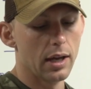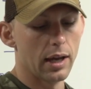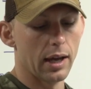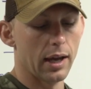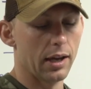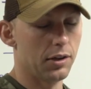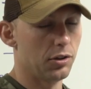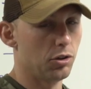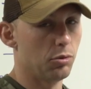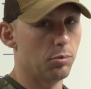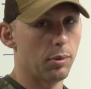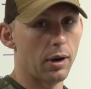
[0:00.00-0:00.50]

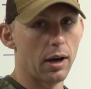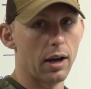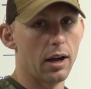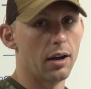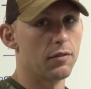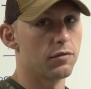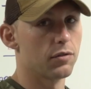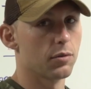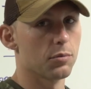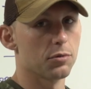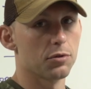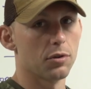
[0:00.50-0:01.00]
and you buy
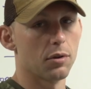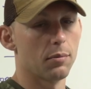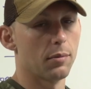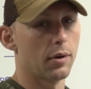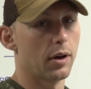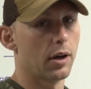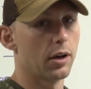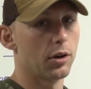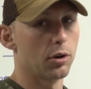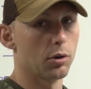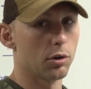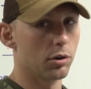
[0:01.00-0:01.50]
it from
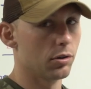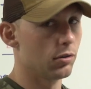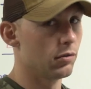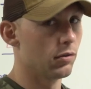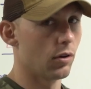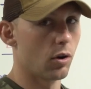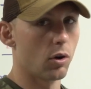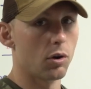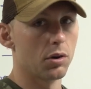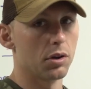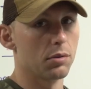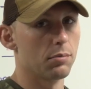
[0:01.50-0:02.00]
somebody, or you've
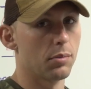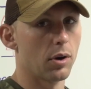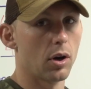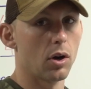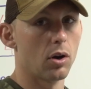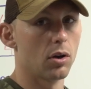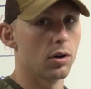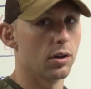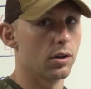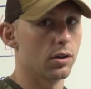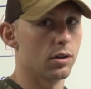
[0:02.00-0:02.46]
already bought